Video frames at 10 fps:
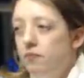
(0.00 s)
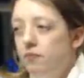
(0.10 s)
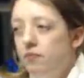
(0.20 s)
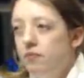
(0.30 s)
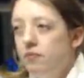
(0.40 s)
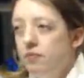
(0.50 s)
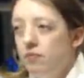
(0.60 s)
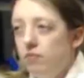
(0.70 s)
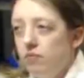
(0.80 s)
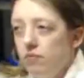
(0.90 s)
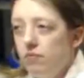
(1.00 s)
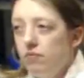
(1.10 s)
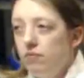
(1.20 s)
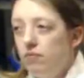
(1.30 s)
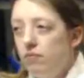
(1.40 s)
Look what we have.
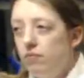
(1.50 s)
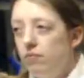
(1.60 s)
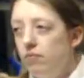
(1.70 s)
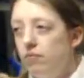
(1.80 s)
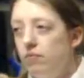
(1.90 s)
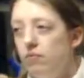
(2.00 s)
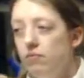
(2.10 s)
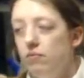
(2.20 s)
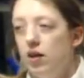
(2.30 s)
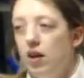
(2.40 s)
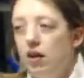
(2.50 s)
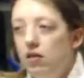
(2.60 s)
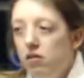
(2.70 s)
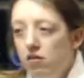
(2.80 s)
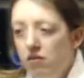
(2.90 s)
Let's yeah. have
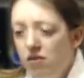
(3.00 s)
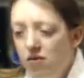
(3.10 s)
some of that.